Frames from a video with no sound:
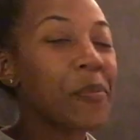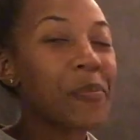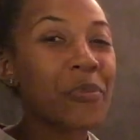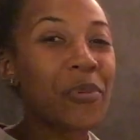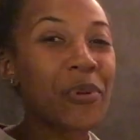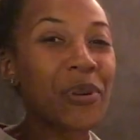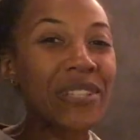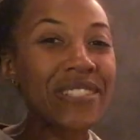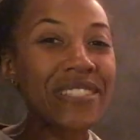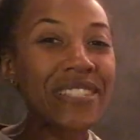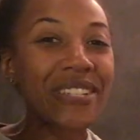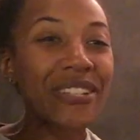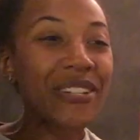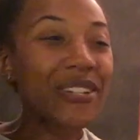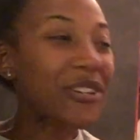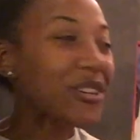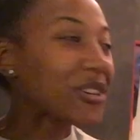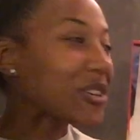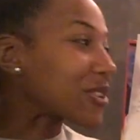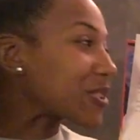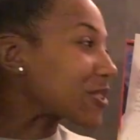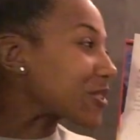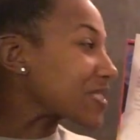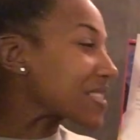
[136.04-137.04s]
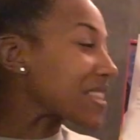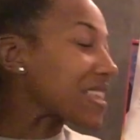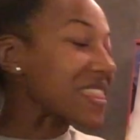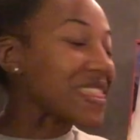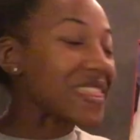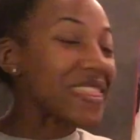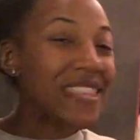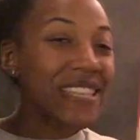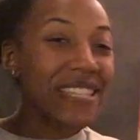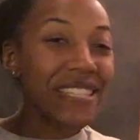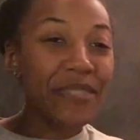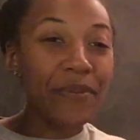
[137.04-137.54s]
Boys and girls,
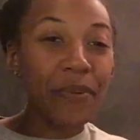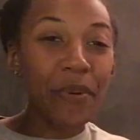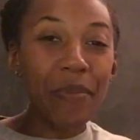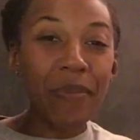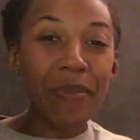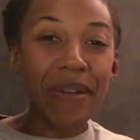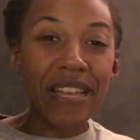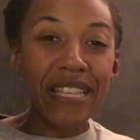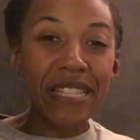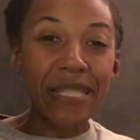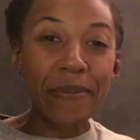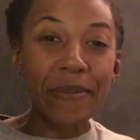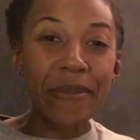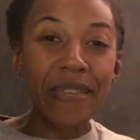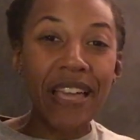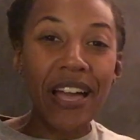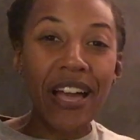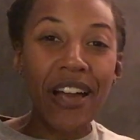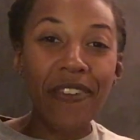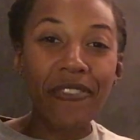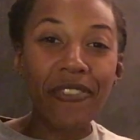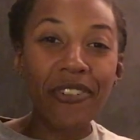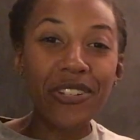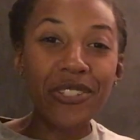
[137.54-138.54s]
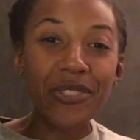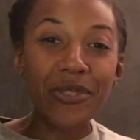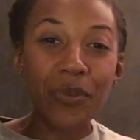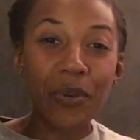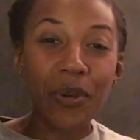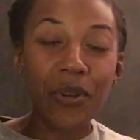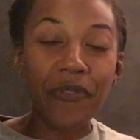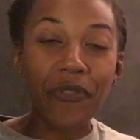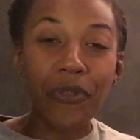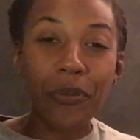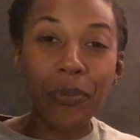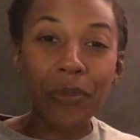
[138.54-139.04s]
this reminds me of our
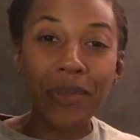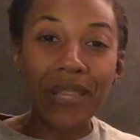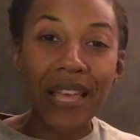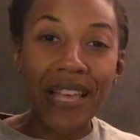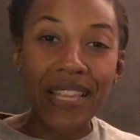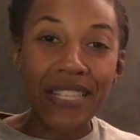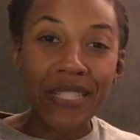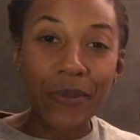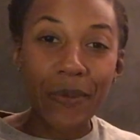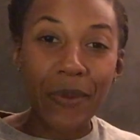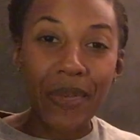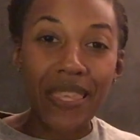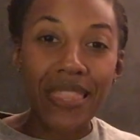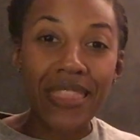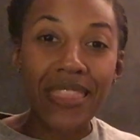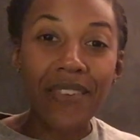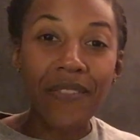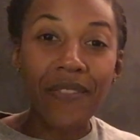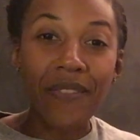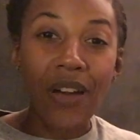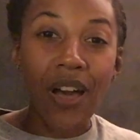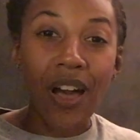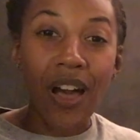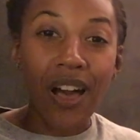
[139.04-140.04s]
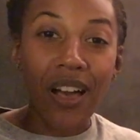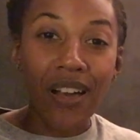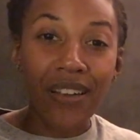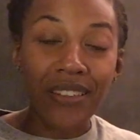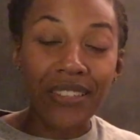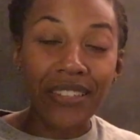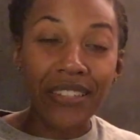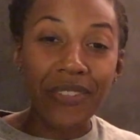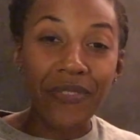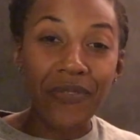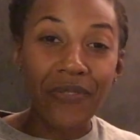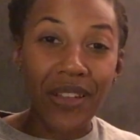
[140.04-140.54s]
story from last week, the
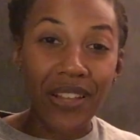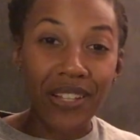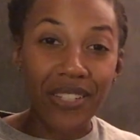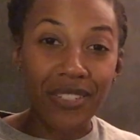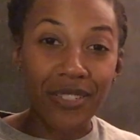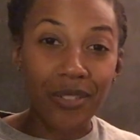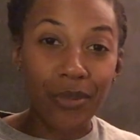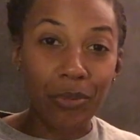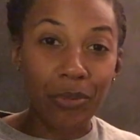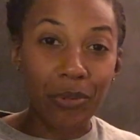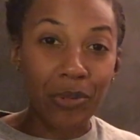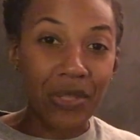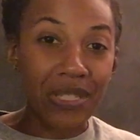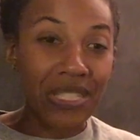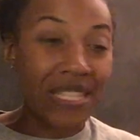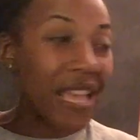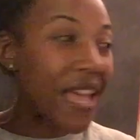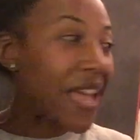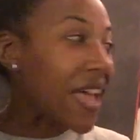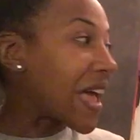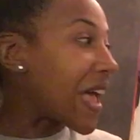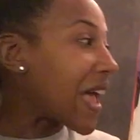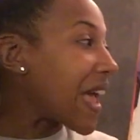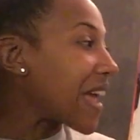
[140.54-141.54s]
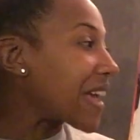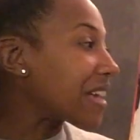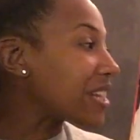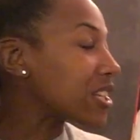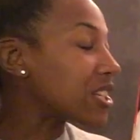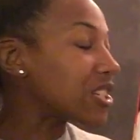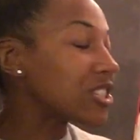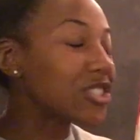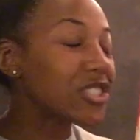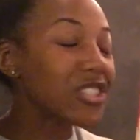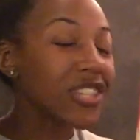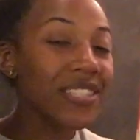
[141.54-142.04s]
ugly vegetables.
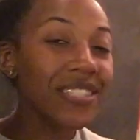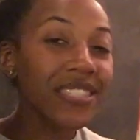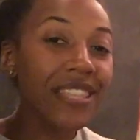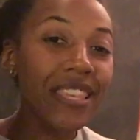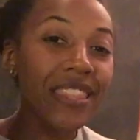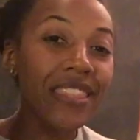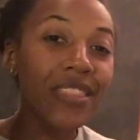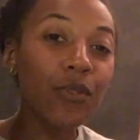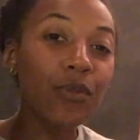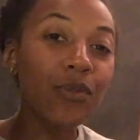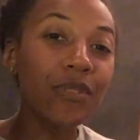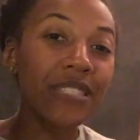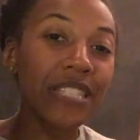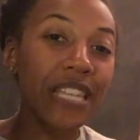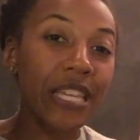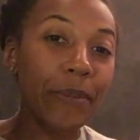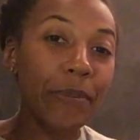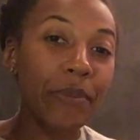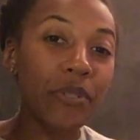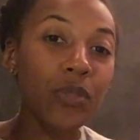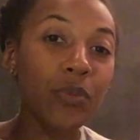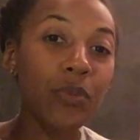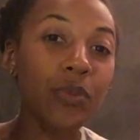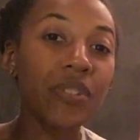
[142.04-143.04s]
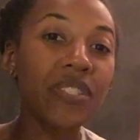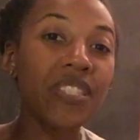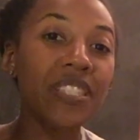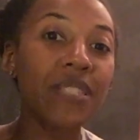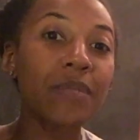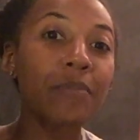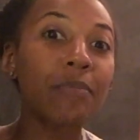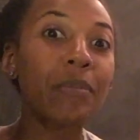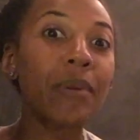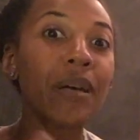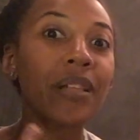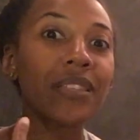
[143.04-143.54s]
And just like those neighbors were
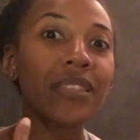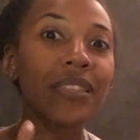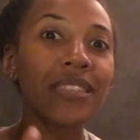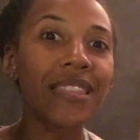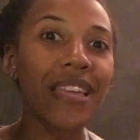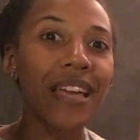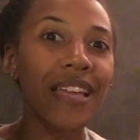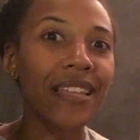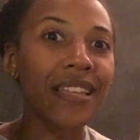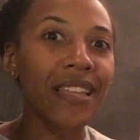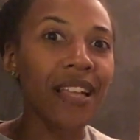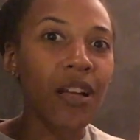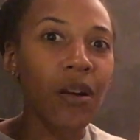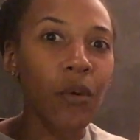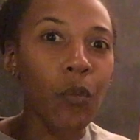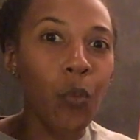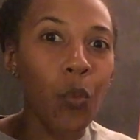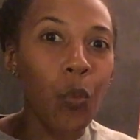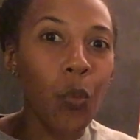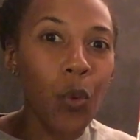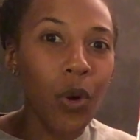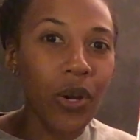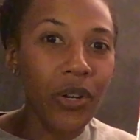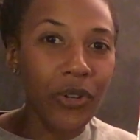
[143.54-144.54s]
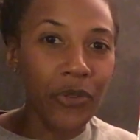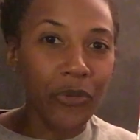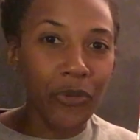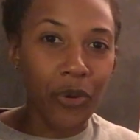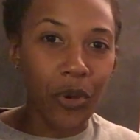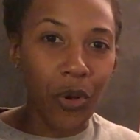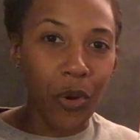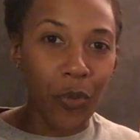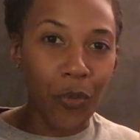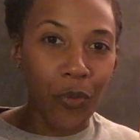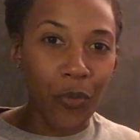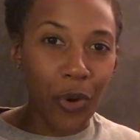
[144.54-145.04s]
smelling that
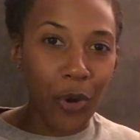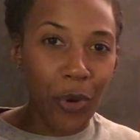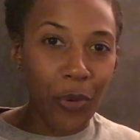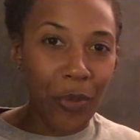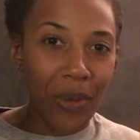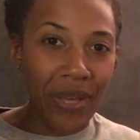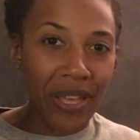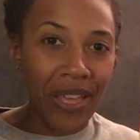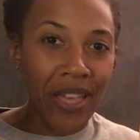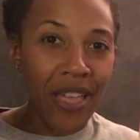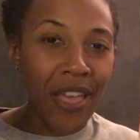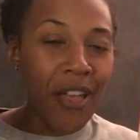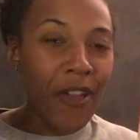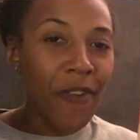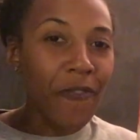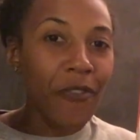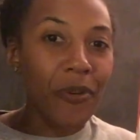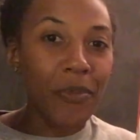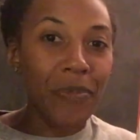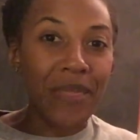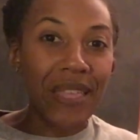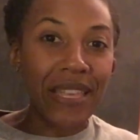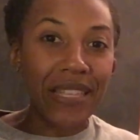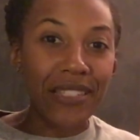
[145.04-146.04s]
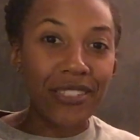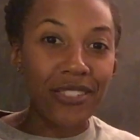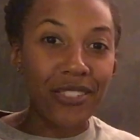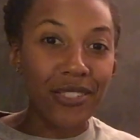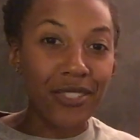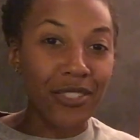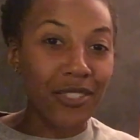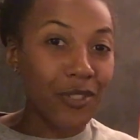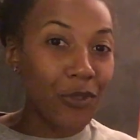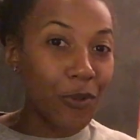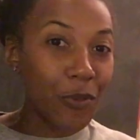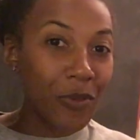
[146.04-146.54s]
wonderful aroma from that
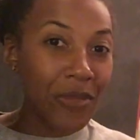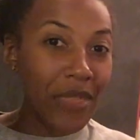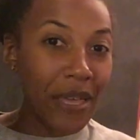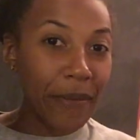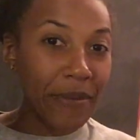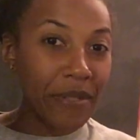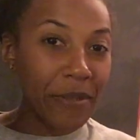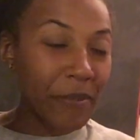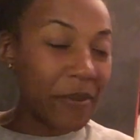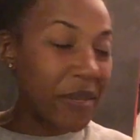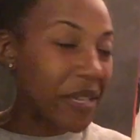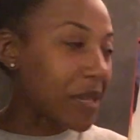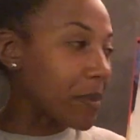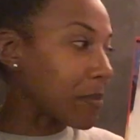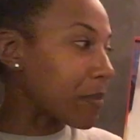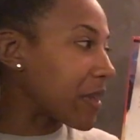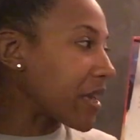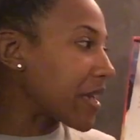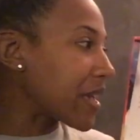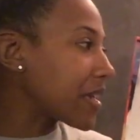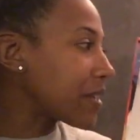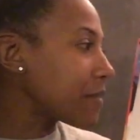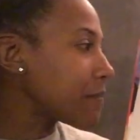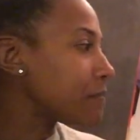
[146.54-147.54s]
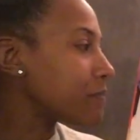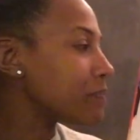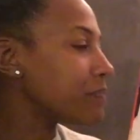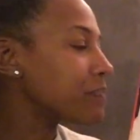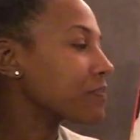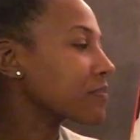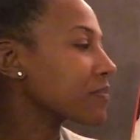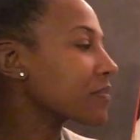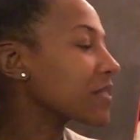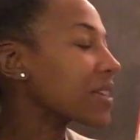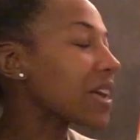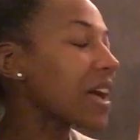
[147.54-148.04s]
soup that was being made,
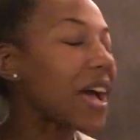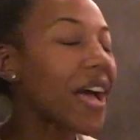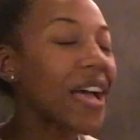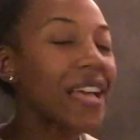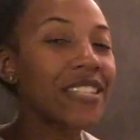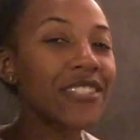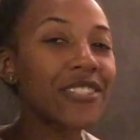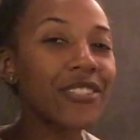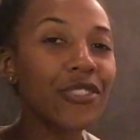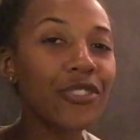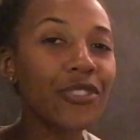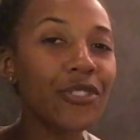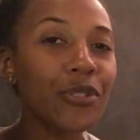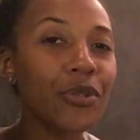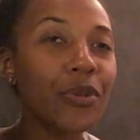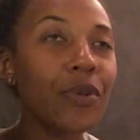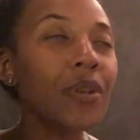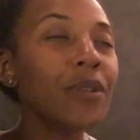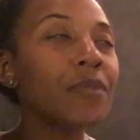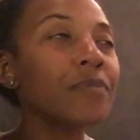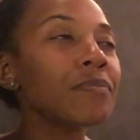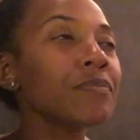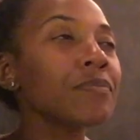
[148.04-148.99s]
Isatou,